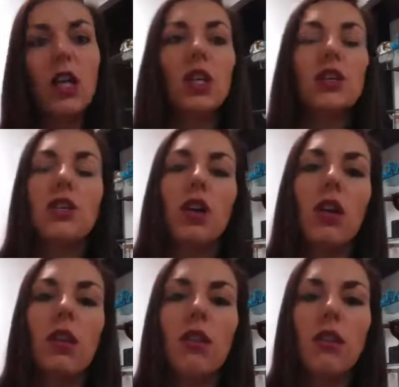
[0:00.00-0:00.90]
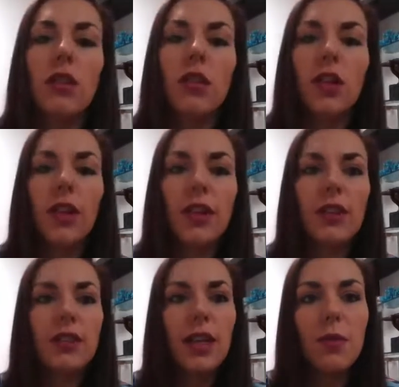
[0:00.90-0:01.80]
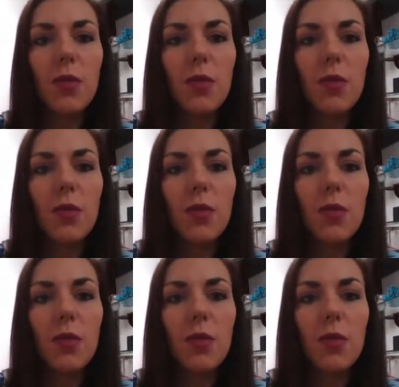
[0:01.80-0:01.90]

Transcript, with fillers: So in the same